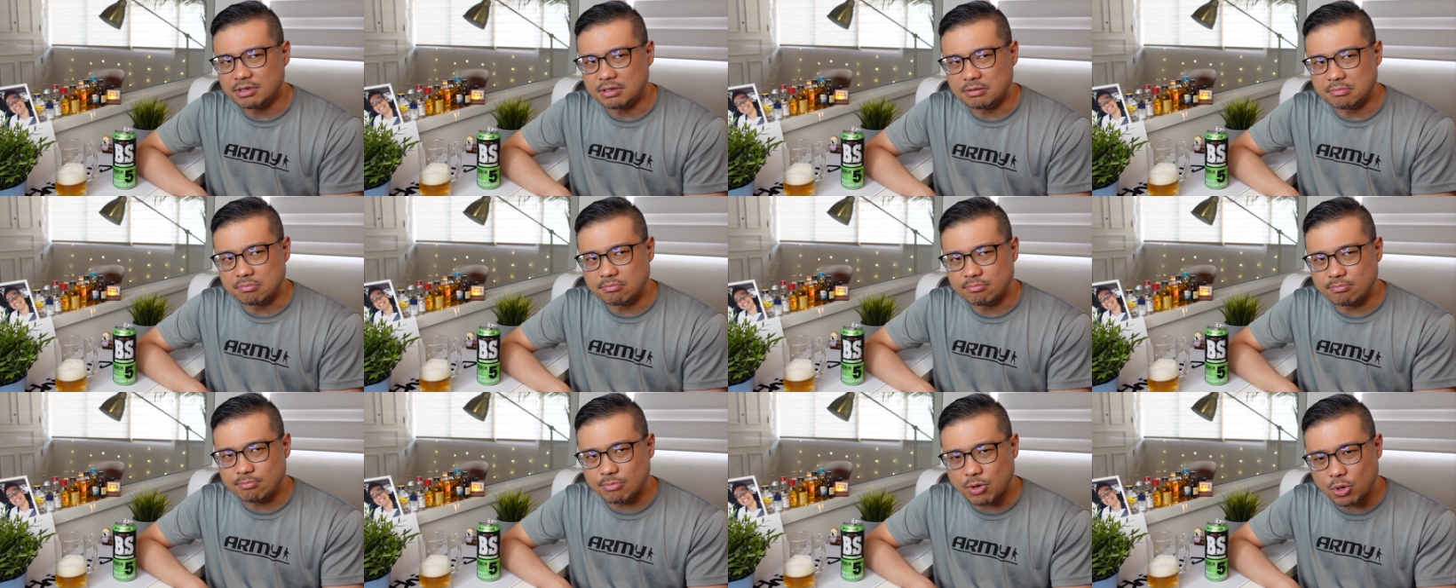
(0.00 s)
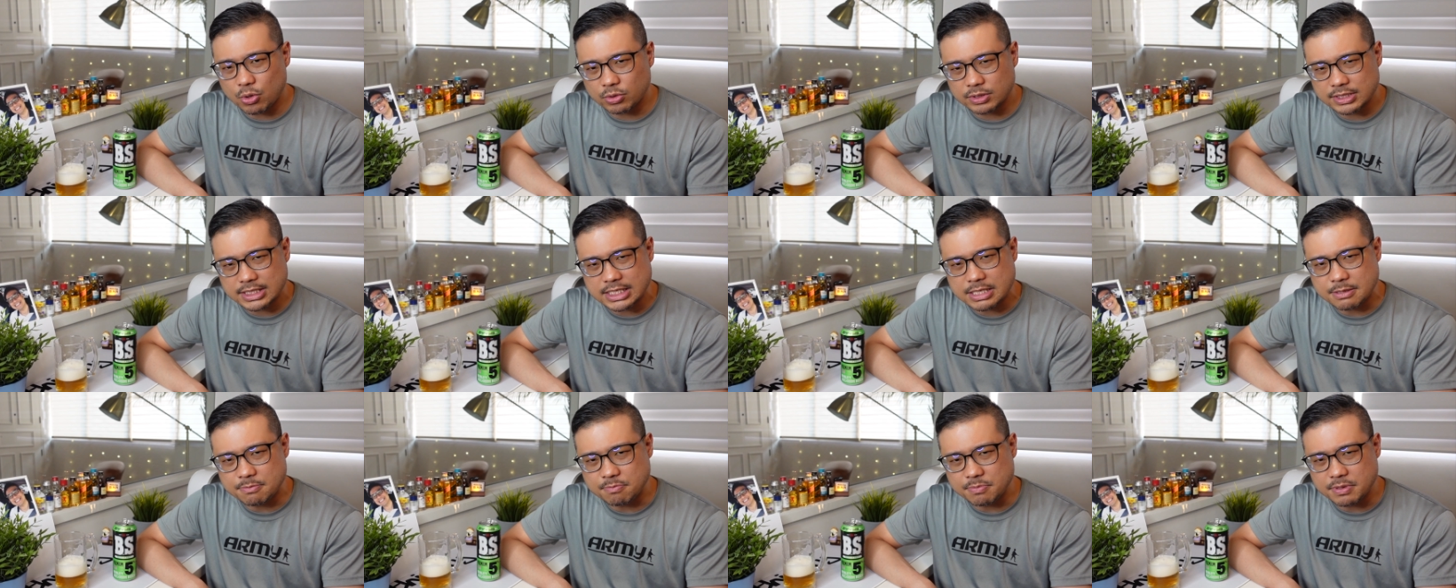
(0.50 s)
a
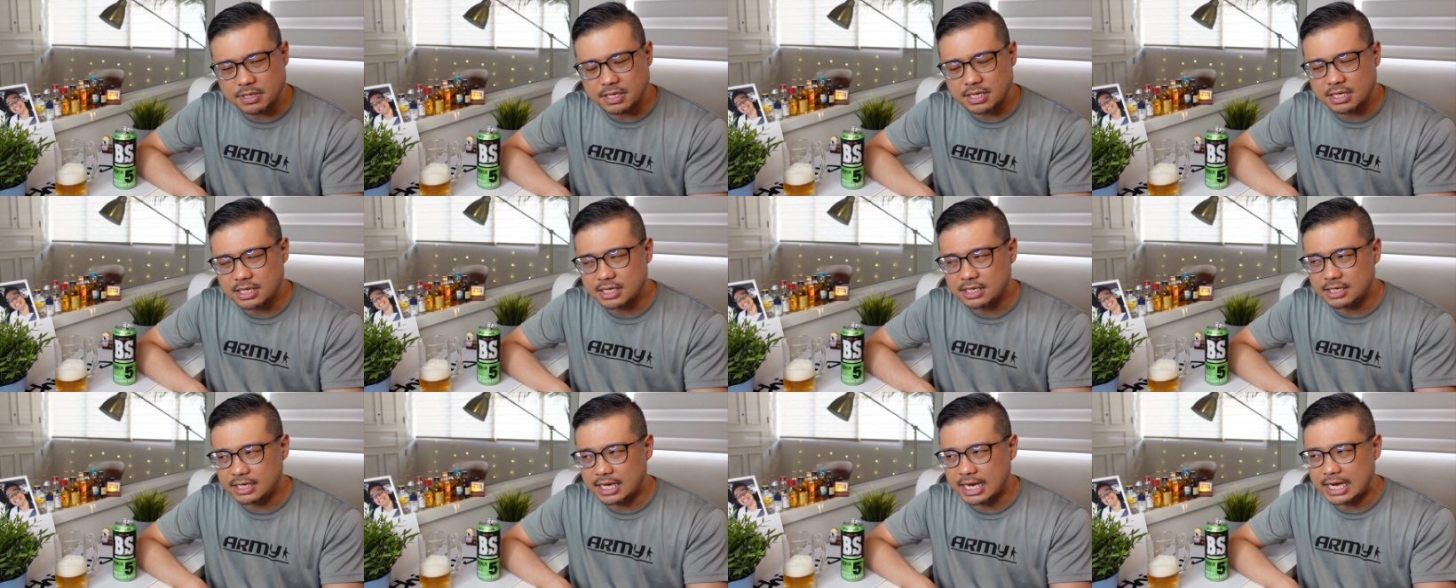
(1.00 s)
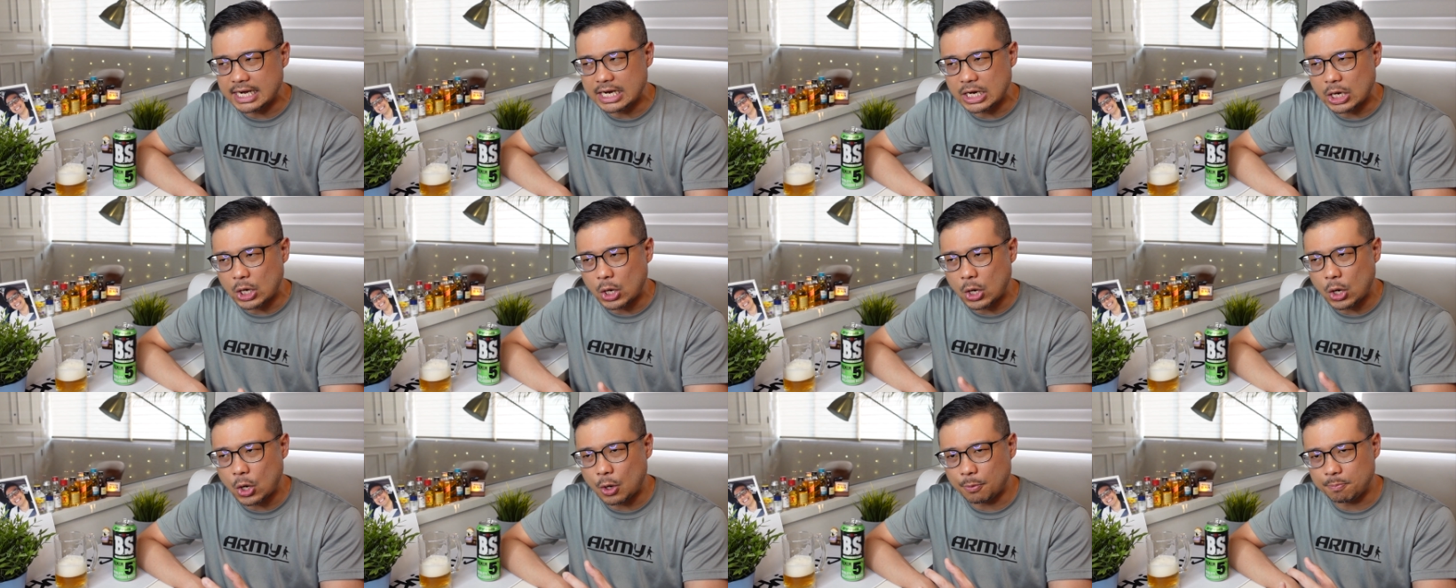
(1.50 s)
malty beer and a
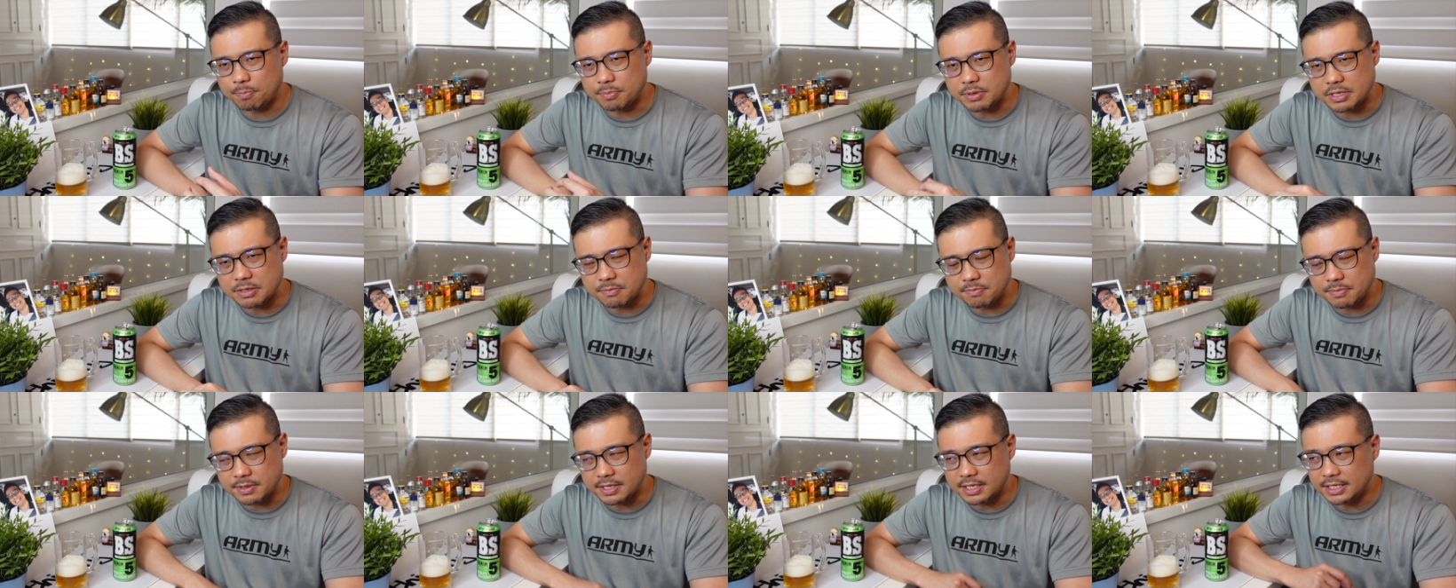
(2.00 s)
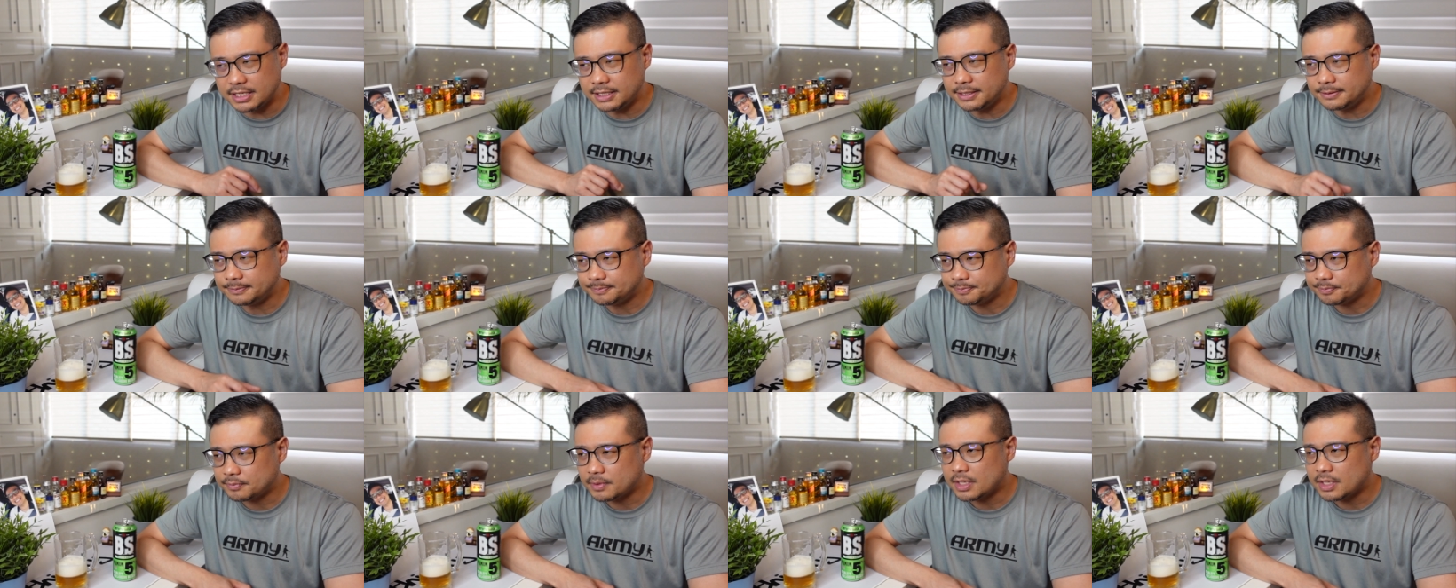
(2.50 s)
hoppy beer.